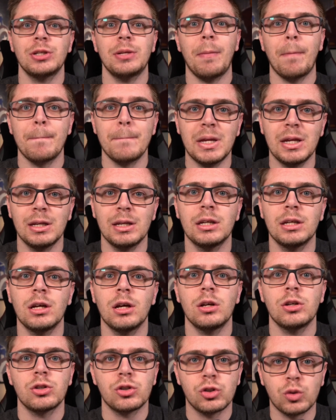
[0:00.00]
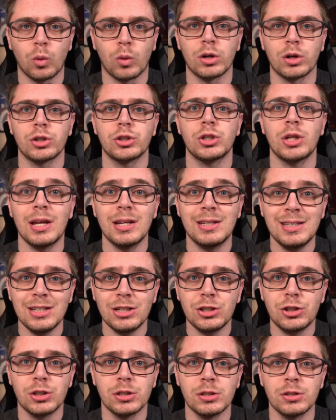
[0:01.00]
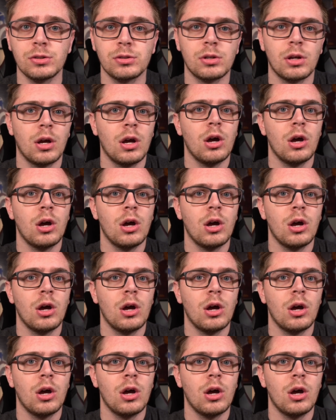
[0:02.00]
media source additions.